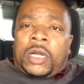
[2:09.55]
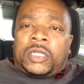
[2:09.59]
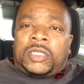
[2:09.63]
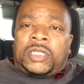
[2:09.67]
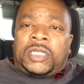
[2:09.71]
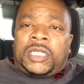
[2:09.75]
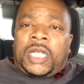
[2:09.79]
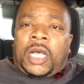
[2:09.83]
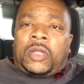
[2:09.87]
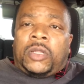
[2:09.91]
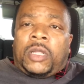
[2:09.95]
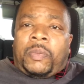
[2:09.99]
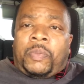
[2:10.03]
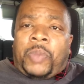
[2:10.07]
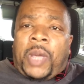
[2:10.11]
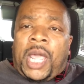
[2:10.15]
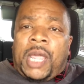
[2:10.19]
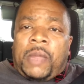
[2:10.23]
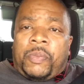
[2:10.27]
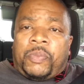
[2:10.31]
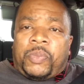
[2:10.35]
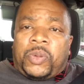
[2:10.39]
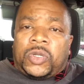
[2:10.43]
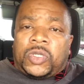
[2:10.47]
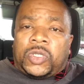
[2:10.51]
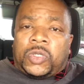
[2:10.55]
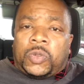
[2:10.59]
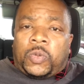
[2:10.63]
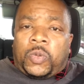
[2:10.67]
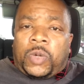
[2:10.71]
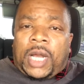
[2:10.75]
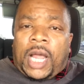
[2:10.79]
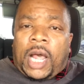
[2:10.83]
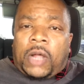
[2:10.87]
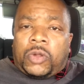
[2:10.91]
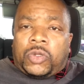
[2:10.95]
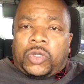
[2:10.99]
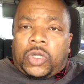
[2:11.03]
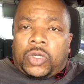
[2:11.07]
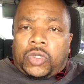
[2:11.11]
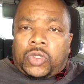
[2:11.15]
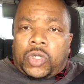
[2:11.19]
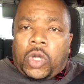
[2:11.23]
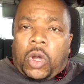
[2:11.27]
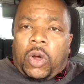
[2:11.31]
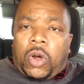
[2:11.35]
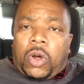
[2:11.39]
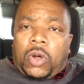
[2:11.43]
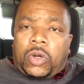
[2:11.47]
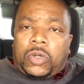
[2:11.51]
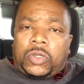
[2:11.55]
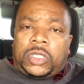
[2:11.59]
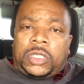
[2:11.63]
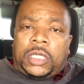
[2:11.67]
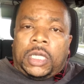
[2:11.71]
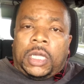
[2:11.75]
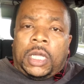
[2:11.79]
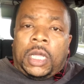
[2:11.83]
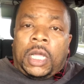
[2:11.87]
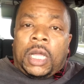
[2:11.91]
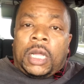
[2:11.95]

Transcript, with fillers: to sell the papers without the dogs.